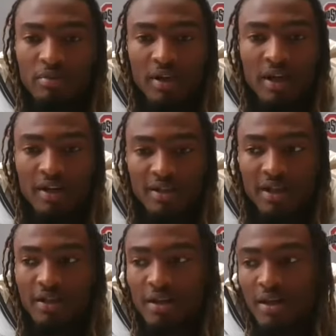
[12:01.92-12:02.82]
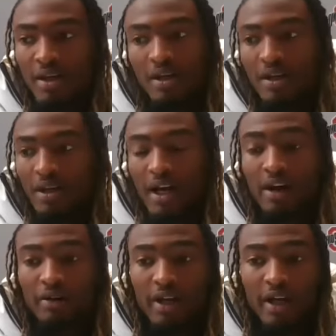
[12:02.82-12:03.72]
of players, and
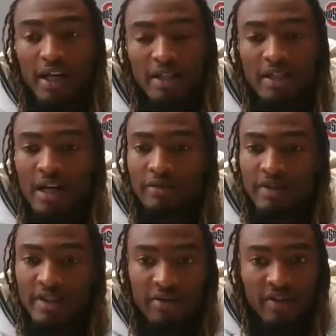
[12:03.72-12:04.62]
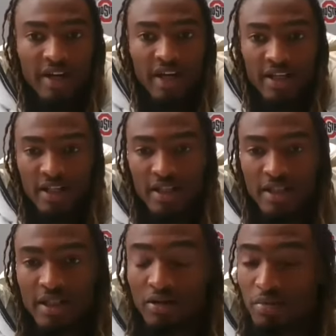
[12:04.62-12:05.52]
they had to sit out for 7 days, and
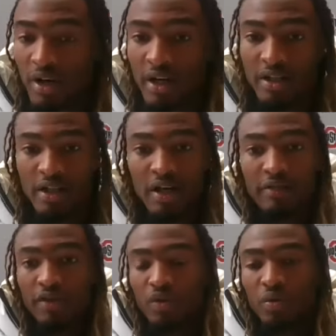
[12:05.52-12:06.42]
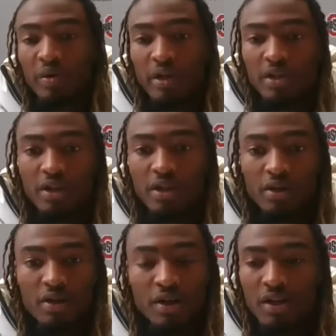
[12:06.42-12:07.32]
those players are done for 3 weeks.
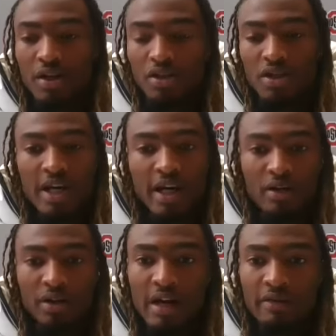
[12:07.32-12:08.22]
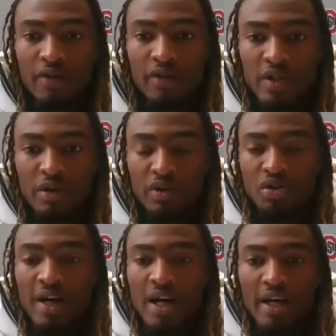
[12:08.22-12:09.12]
So you got to focus on
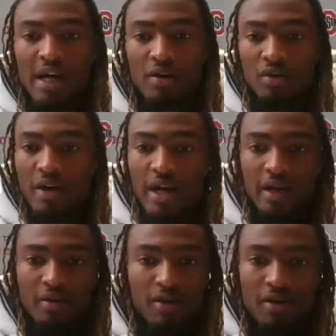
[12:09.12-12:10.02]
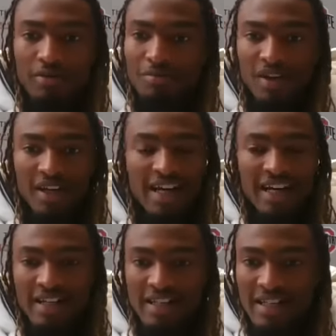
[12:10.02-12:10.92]
what you got now. You can't be ahead
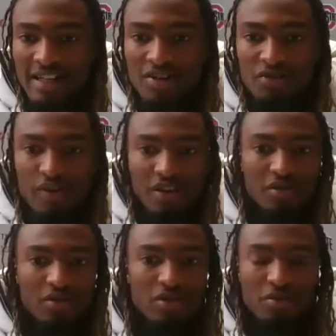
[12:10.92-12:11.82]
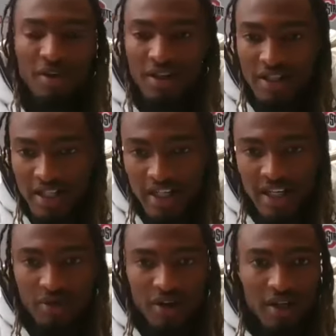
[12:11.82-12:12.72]
of yourself when you beat a
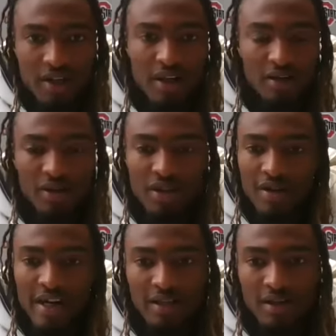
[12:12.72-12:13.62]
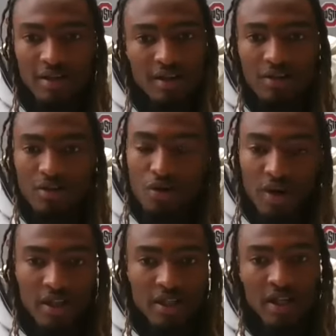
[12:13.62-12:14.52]
team or anything. You still have to
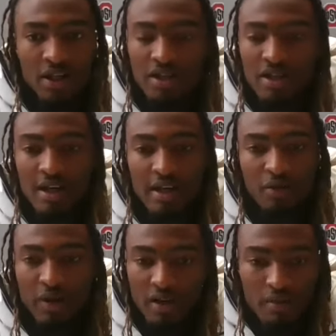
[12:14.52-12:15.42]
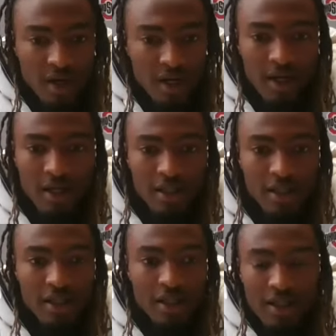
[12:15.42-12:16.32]
quarantine. You still have to wear your mask,
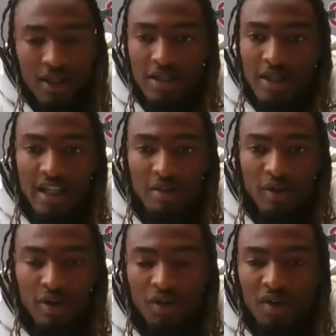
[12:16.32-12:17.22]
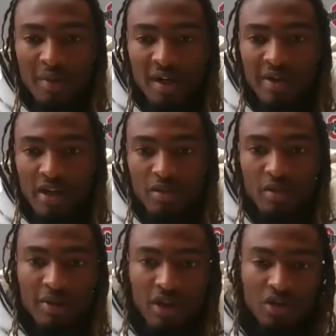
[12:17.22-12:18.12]
and you still have to be a grown man about
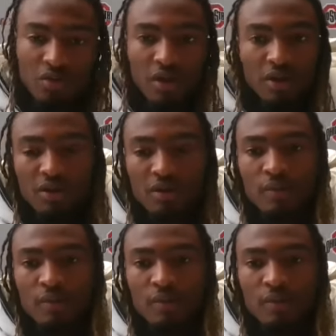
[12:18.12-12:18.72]
your work. So.